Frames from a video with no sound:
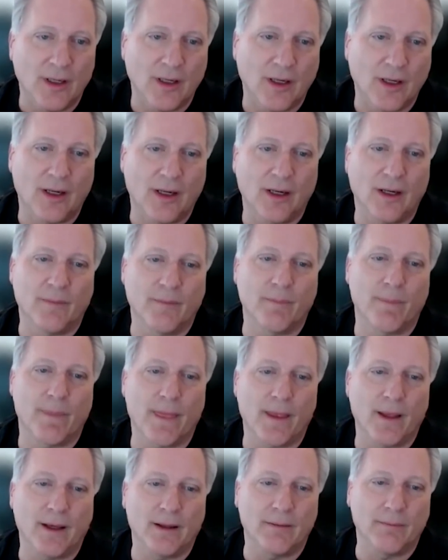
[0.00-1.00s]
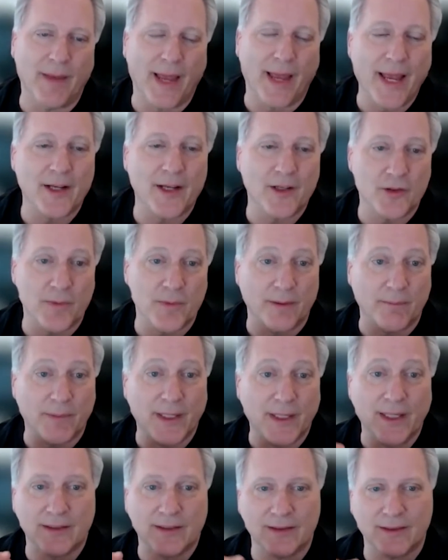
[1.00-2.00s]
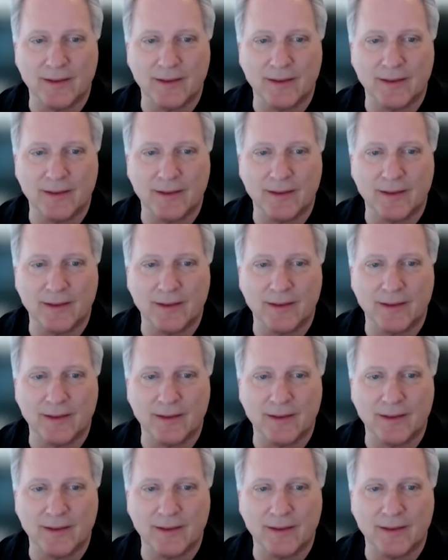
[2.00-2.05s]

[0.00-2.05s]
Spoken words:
management piece.